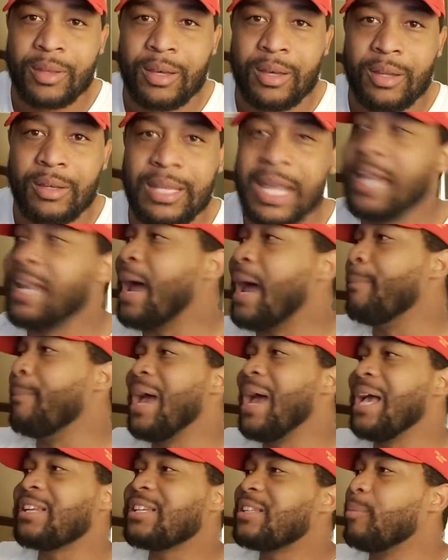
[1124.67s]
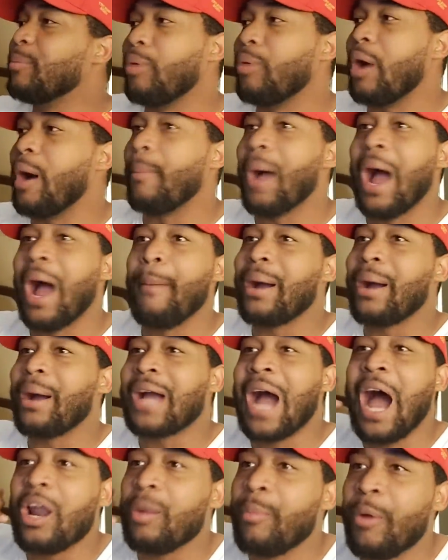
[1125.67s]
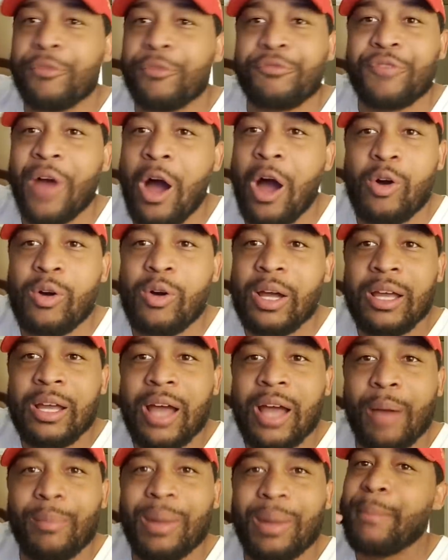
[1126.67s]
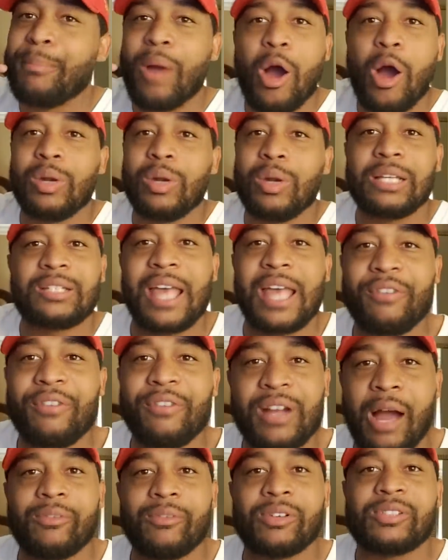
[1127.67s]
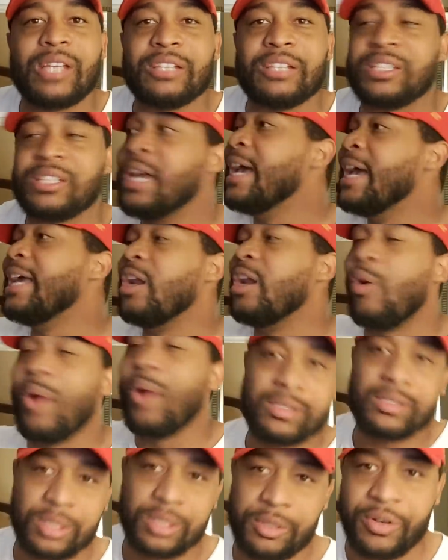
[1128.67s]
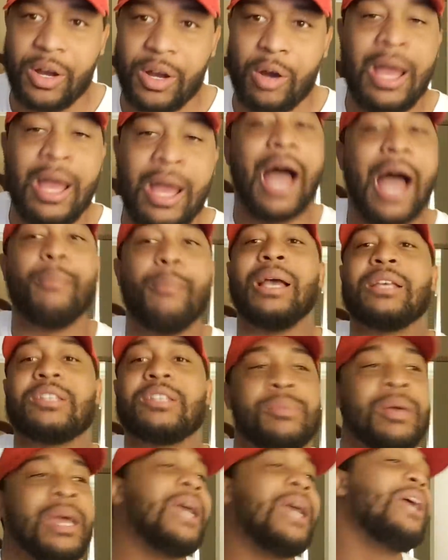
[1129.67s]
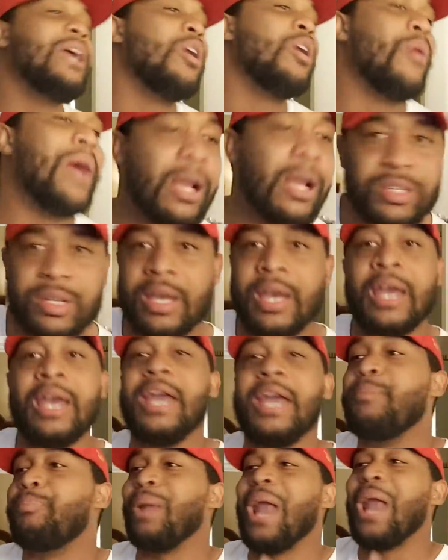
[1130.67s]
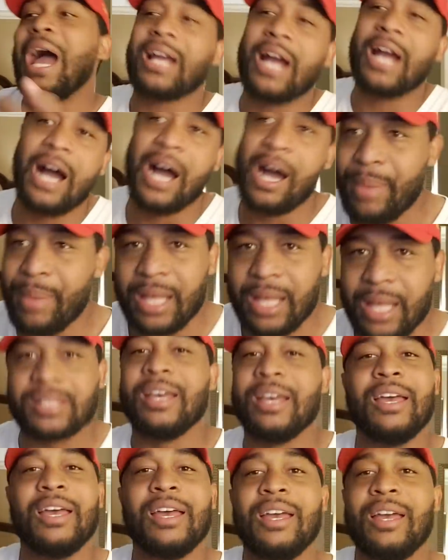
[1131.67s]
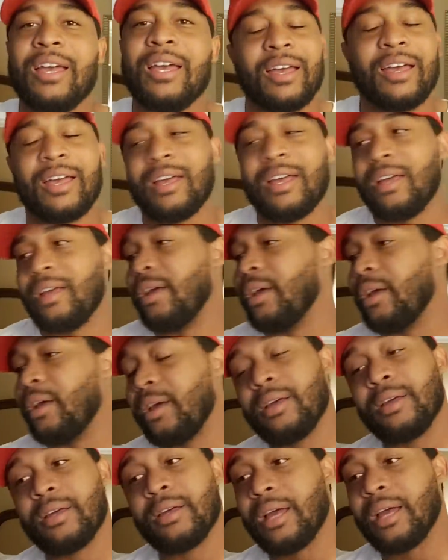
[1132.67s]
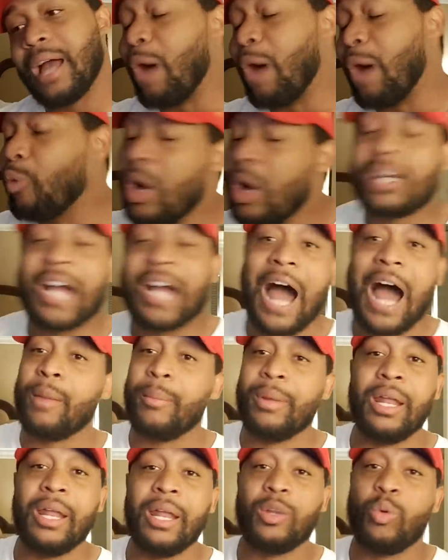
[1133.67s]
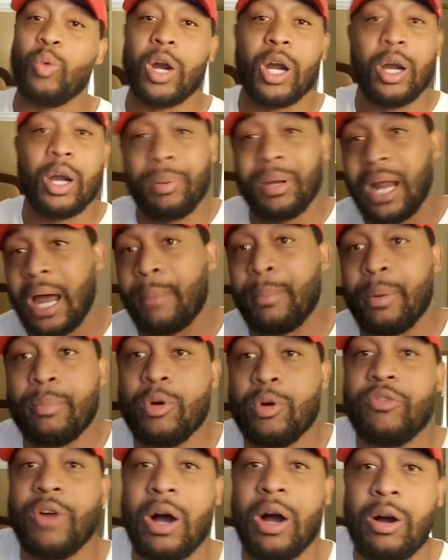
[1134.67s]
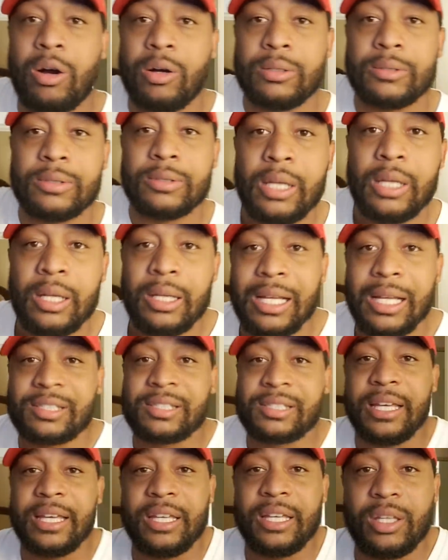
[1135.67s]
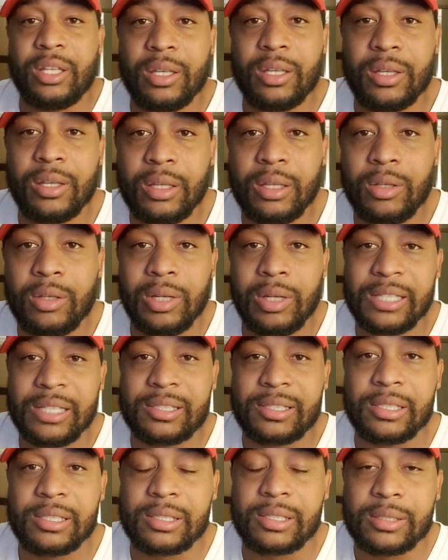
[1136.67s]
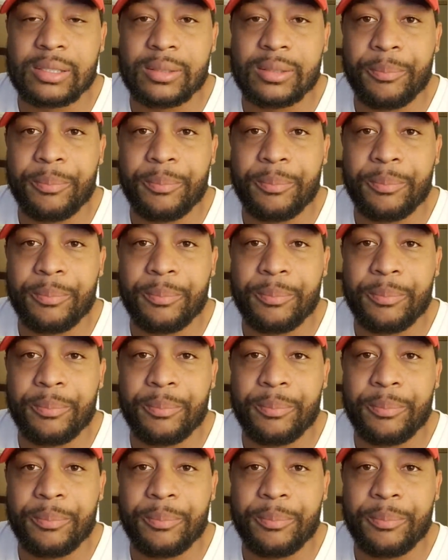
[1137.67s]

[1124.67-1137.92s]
Then I message the boy, I call him on the phone. I'm like, bro, let's have a conversation. He don't answer the phone. I message him, he don't answer. He block comments. I would call him another word, but I'm gonna move on. Let's see, Ulysses.